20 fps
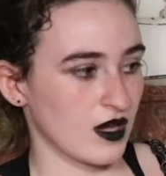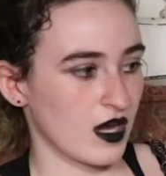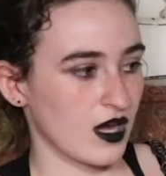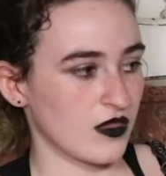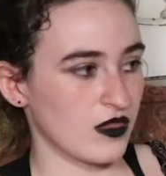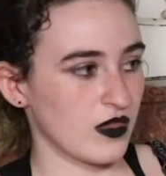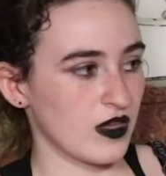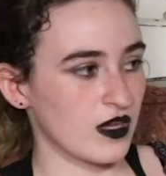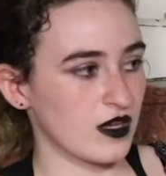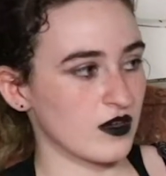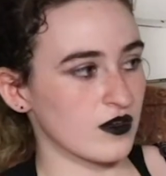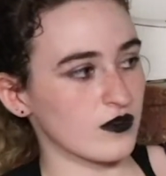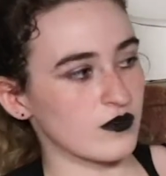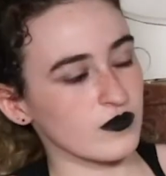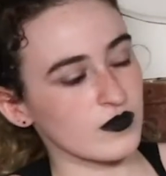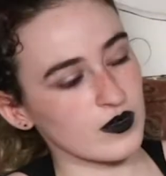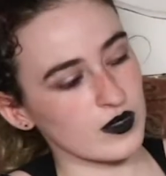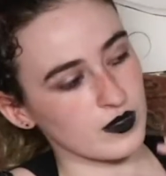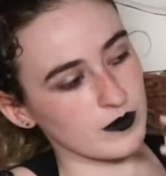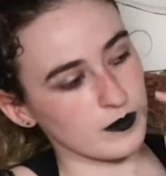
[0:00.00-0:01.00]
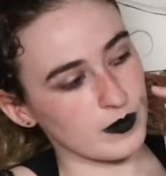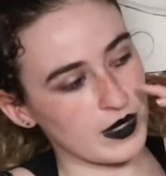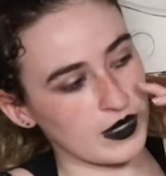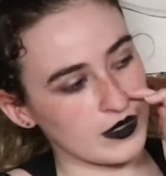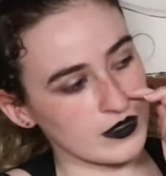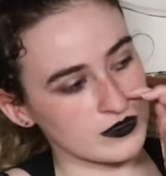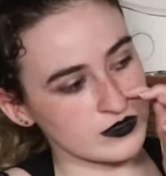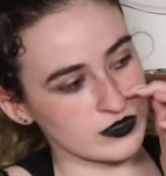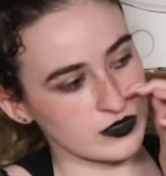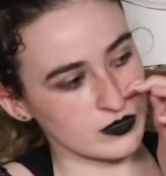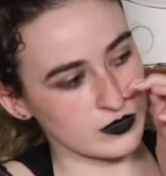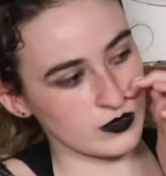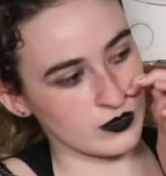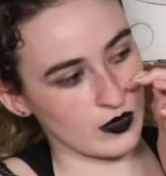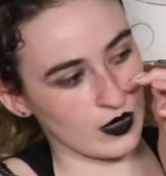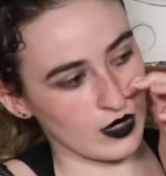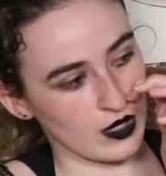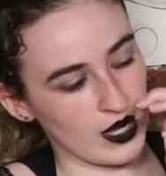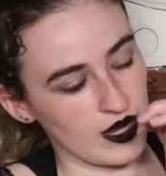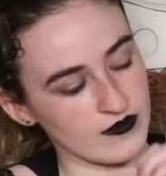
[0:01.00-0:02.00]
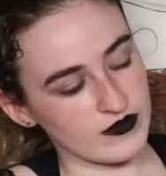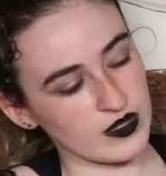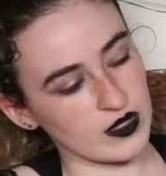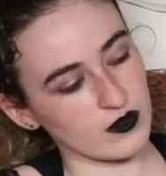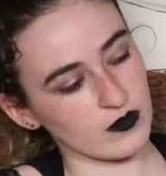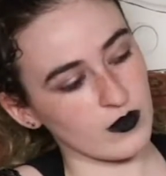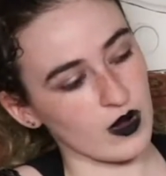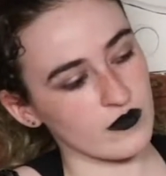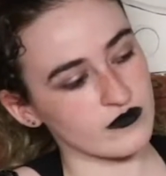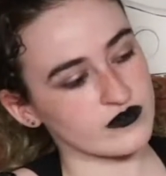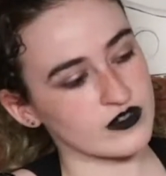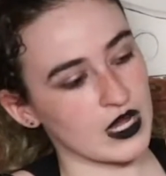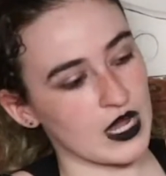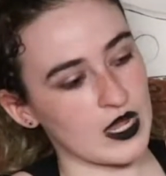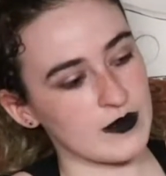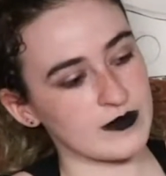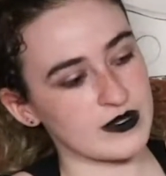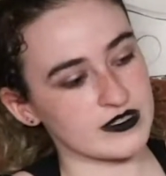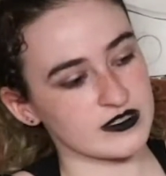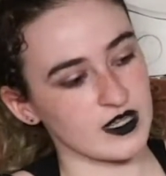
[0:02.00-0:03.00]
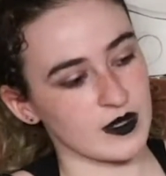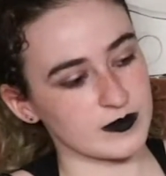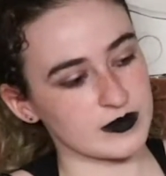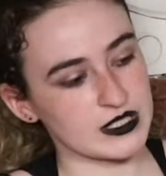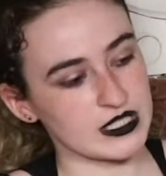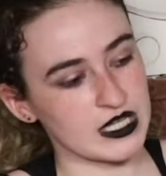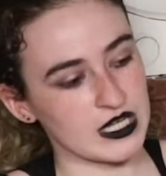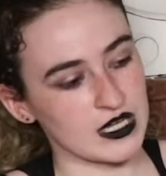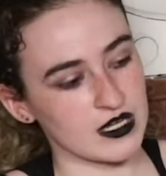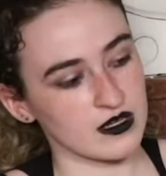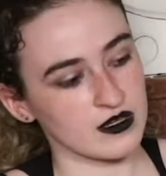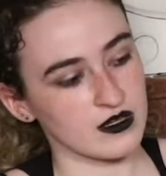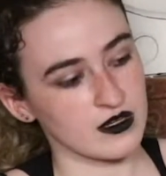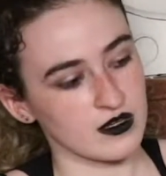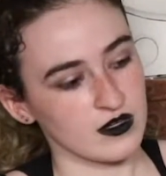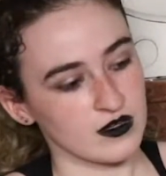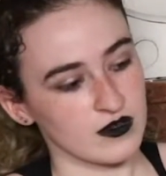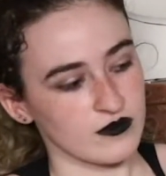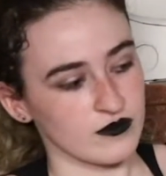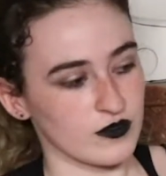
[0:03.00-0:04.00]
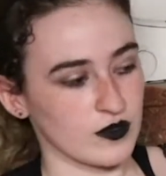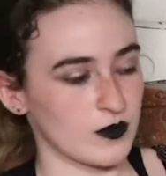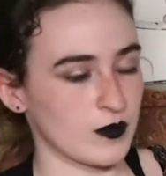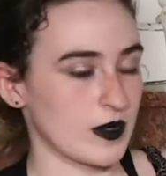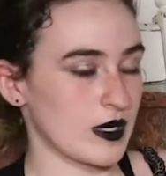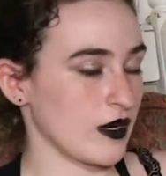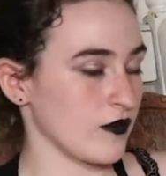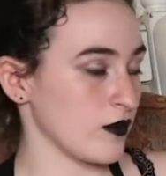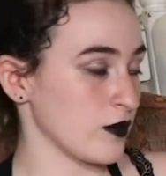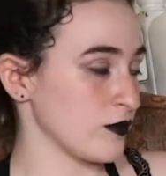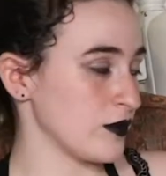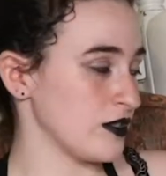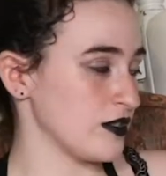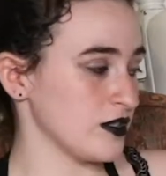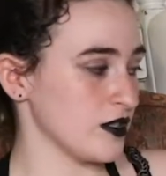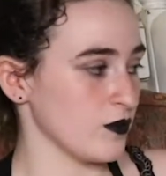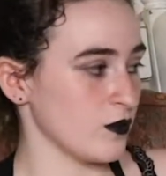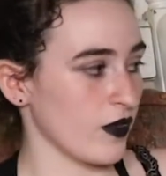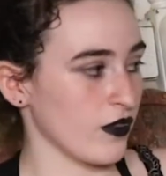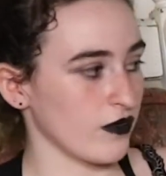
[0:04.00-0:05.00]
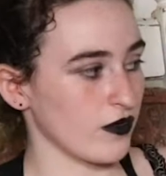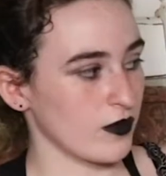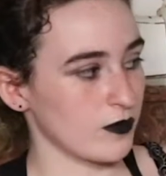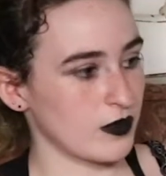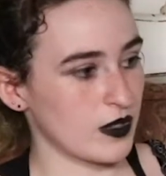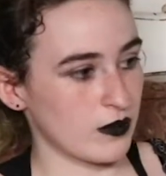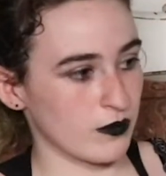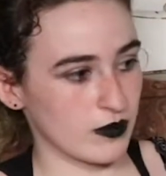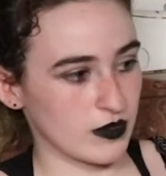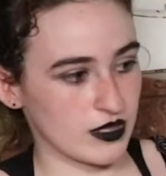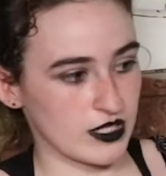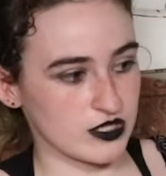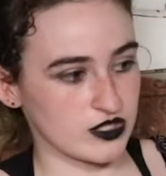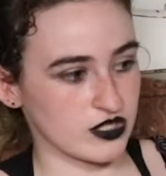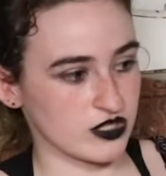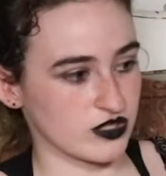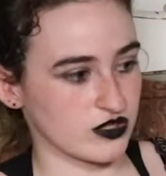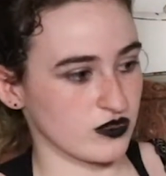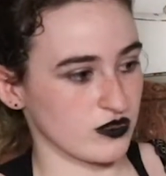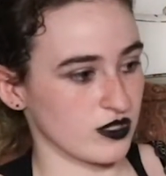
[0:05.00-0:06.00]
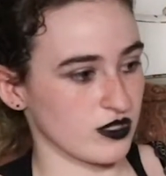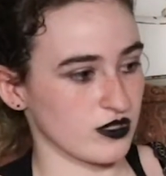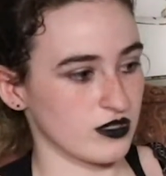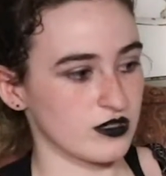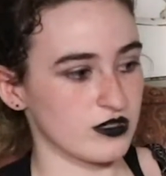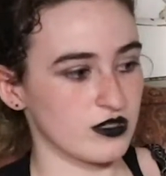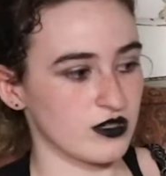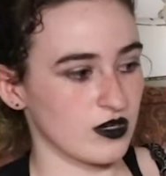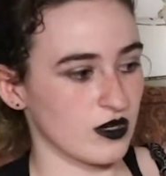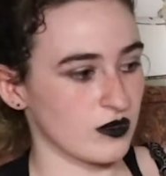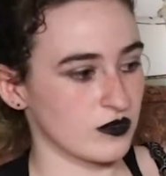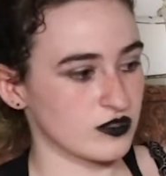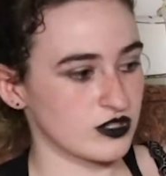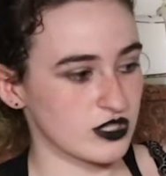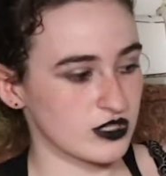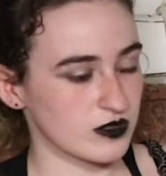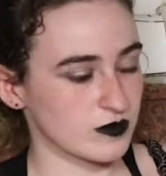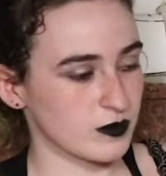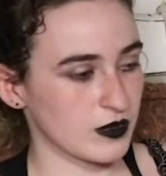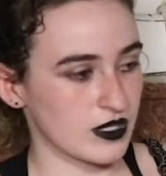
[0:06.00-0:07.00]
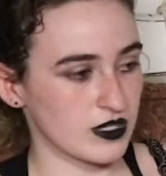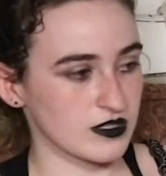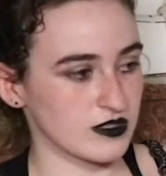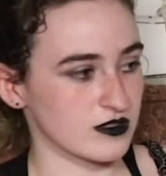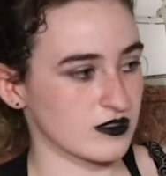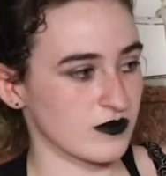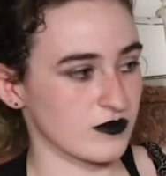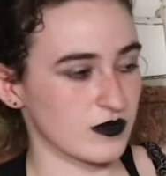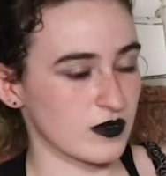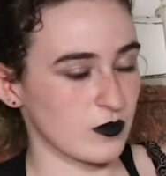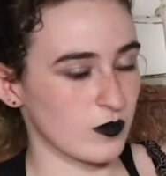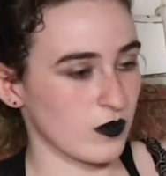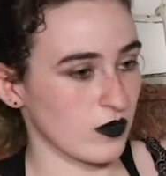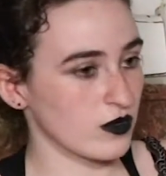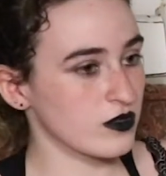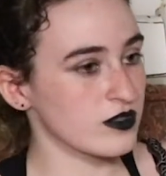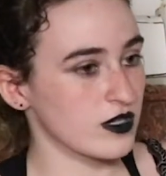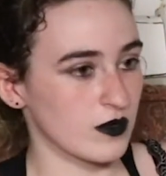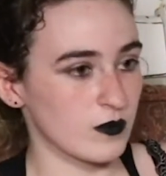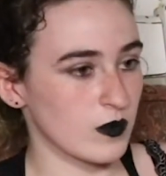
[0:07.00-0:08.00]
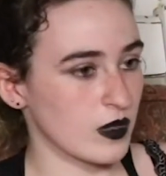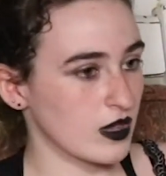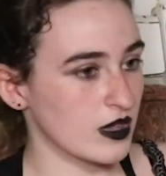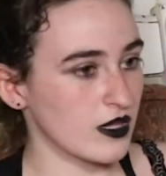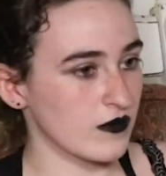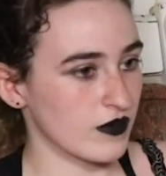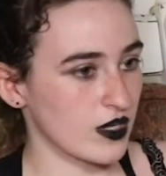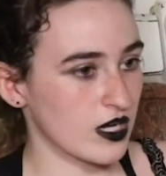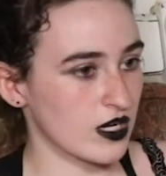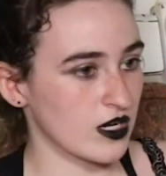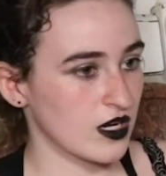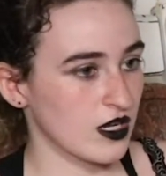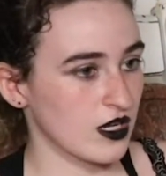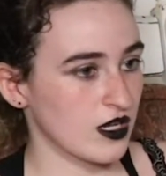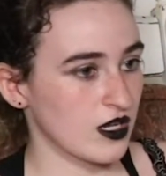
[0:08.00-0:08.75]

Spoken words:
I think for parents who are having a rough time accepting it for whatever reason, whether it be religious or, just because of the world that we live in,